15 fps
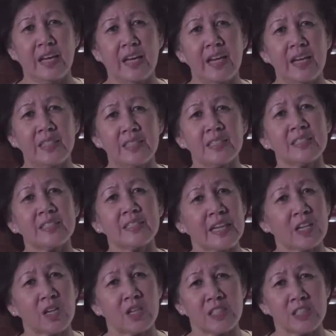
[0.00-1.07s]
and
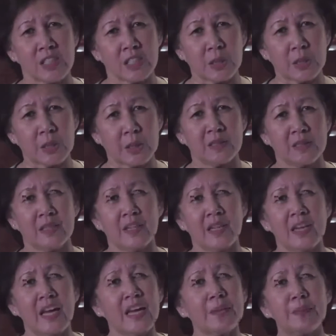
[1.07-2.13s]
psychological
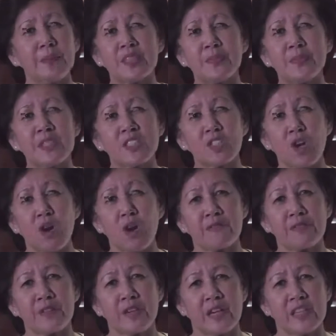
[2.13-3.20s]
and must be solved
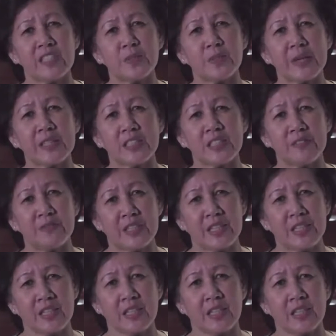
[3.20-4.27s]

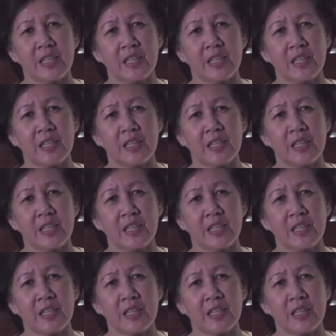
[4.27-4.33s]
respectively